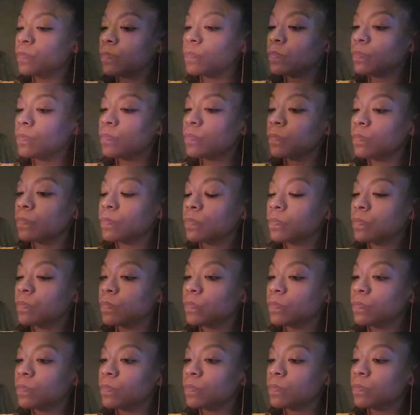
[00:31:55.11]

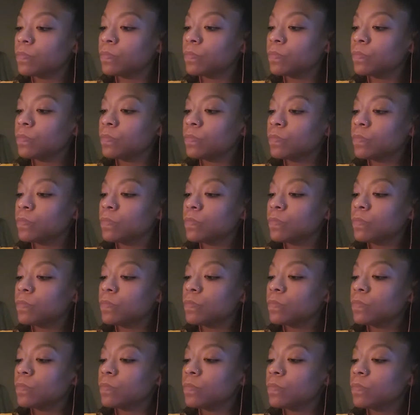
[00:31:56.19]

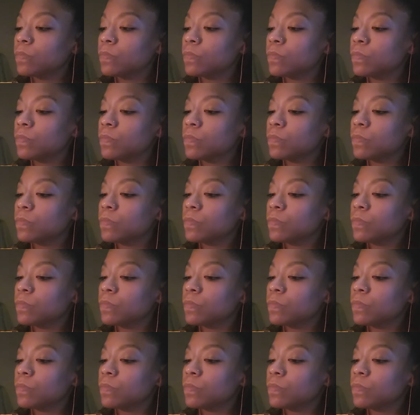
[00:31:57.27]
Nobody speaks.